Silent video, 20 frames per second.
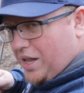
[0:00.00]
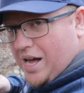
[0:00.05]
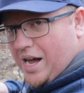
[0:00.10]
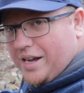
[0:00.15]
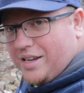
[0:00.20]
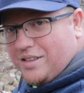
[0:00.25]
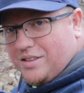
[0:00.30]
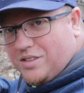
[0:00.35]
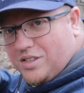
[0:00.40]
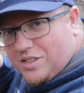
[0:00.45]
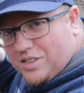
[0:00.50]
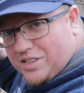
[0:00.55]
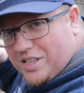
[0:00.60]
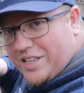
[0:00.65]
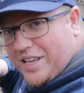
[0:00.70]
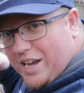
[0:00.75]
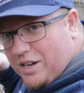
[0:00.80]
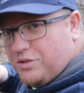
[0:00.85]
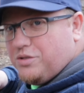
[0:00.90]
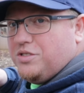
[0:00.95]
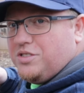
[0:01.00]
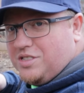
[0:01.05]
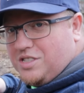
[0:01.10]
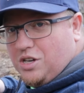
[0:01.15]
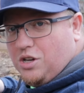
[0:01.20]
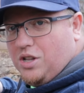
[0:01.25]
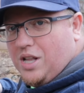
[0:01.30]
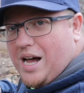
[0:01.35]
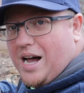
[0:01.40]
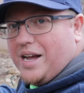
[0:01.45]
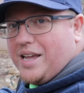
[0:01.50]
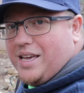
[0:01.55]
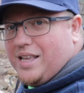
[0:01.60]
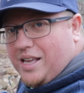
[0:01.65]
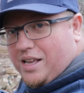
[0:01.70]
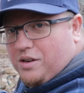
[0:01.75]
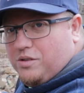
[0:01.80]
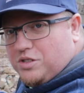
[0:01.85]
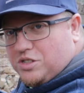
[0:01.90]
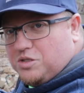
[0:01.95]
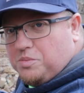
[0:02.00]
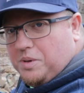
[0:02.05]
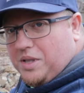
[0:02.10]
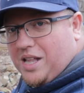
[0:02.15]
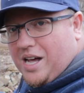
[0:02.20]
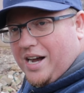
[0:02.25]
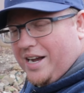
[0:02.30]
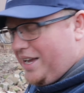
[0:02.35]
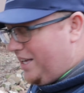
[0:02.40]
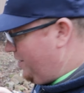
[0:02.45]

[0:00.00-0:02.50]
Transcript: lock, and the nails would still lock it and it would just be locked